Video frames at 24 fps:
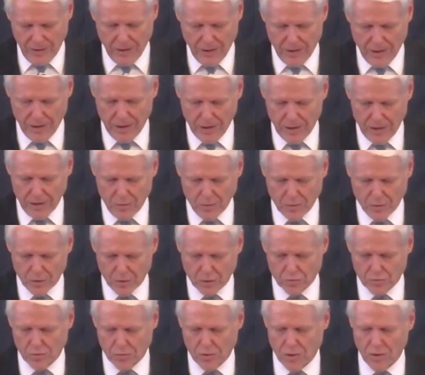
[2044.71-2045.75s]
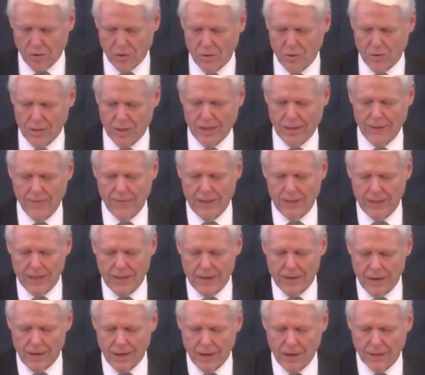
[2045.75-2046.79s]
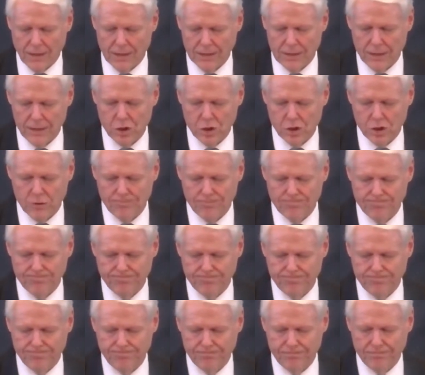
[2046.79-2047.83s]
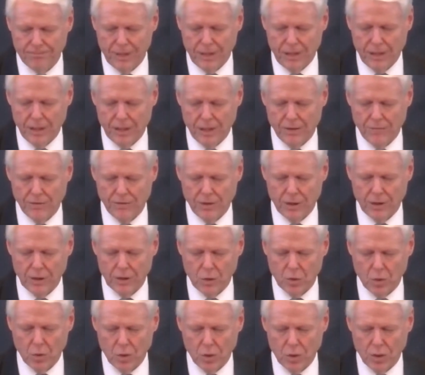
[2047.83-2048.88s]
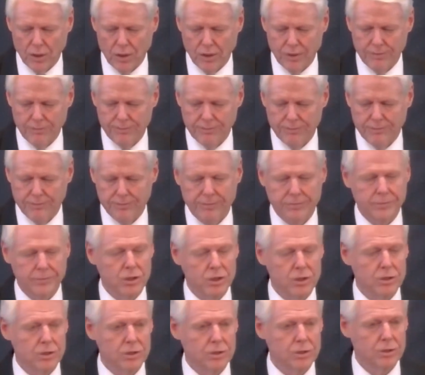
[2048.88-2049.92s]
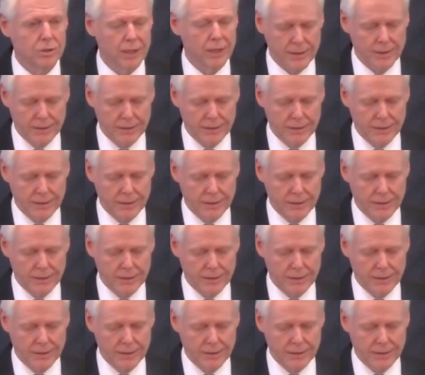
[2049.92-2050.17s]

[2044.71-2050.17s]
You will grow in the knowledge of our Lord Jesus Christ.